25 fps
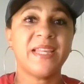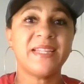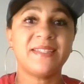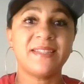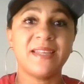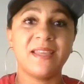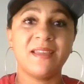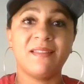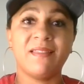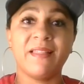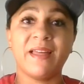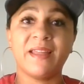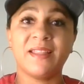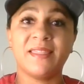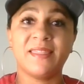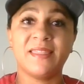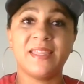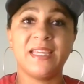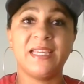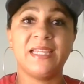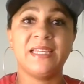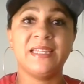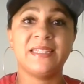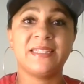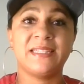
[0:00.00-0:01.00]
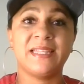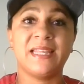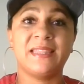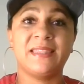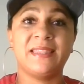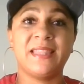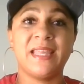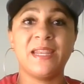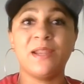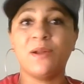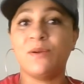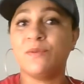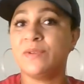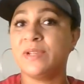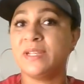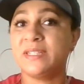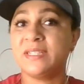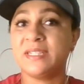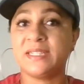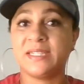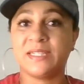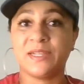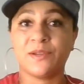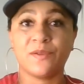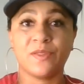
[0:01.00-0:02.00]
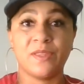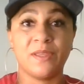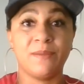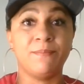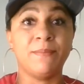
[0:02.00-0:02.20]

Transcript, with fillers: say a lot of things that they don't necessarily